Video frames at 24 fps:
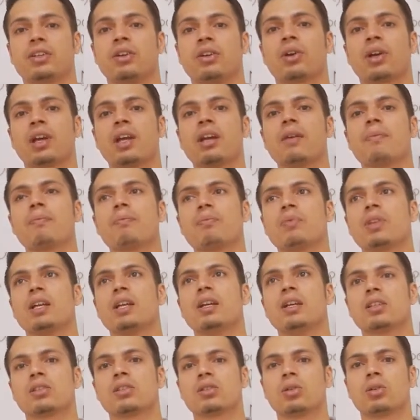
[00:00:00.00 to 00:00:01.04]
Okay,
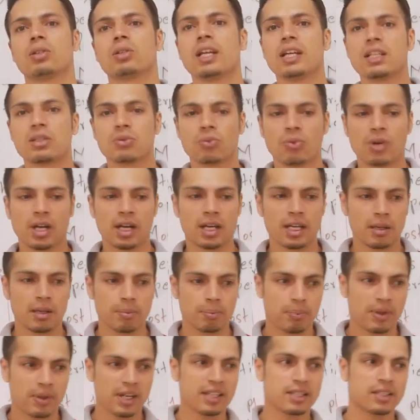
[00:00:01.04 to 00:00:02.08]
so that's why
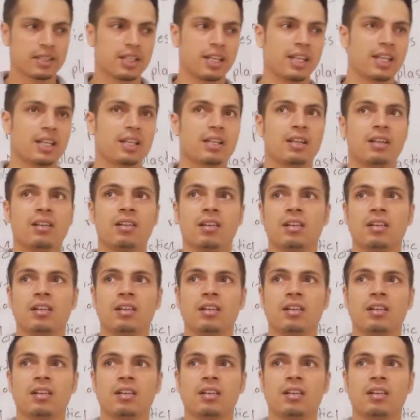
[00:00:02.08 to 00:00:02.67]
plastic,